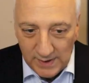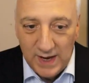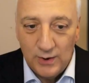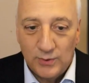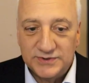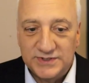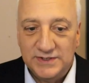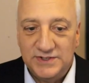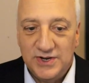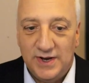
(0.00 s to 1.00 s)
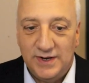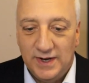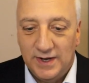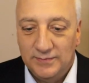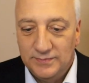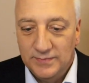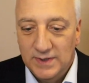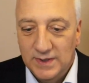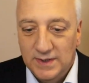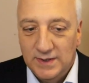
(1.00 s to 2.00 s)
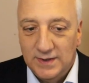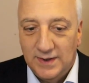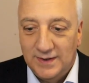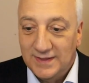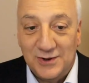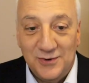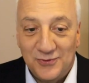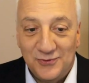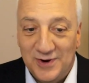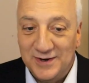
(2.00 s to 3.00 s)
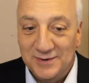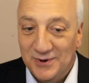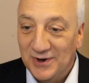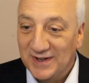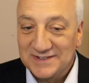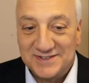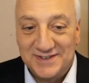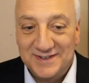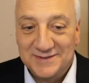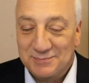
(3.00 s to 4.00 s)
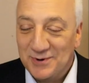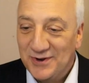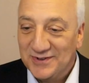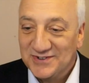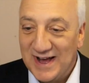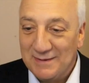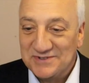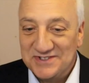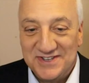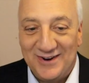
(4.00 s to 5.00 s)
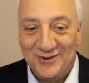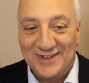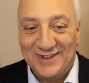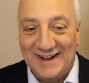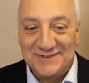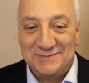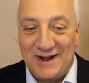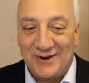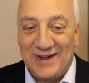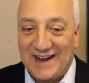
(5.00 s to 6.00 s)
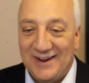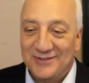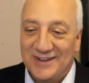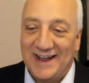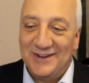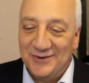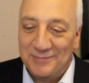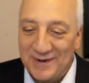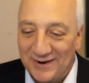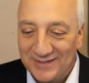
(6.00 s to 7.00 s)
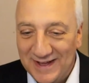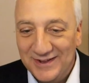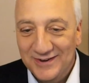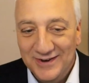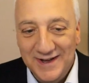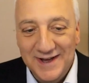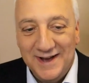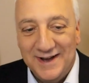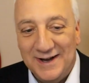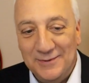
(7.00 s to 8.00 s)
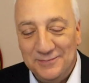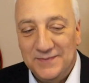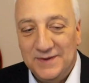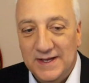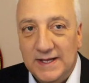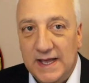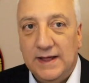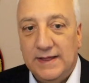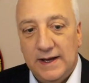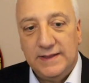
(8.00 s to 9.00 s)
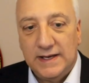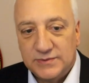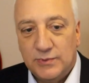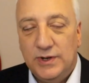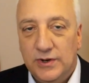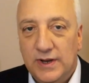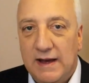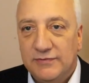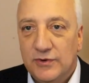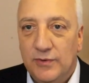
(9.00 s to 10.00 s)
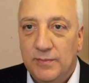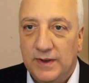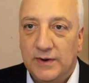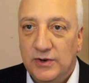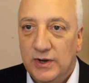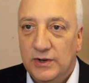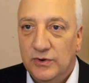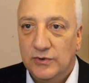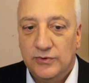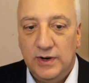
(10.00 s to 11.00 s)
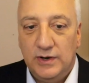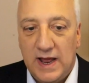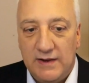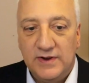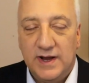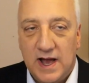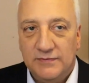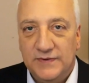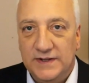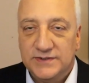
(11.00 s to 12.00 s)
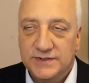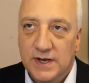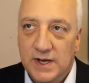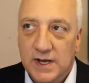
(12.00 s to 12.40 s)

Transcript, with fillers: Yeah, well said, John. Um, thank you for reading the book. That's it's pretty good synopsis of that whole thing. That was, I don't I don't think I could do it better. Thank you. Um, yeah, that, that's what you know. You have to like in, in your in having confidence.